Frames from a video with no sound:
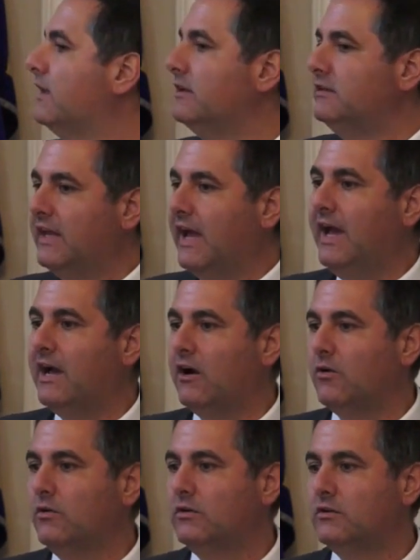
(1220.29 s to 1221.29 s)

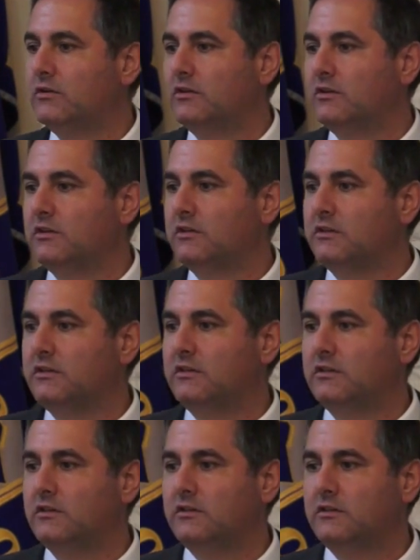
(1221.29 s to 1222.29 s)
Now,
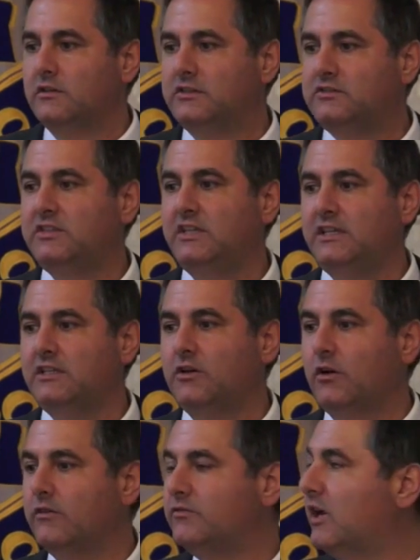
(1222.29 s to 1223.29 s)
the
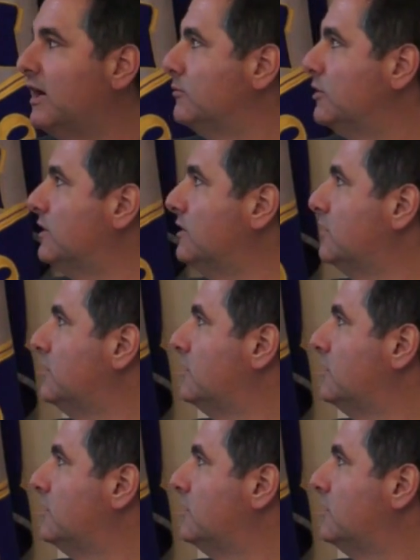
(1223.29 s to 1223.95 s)
CEO of Daimler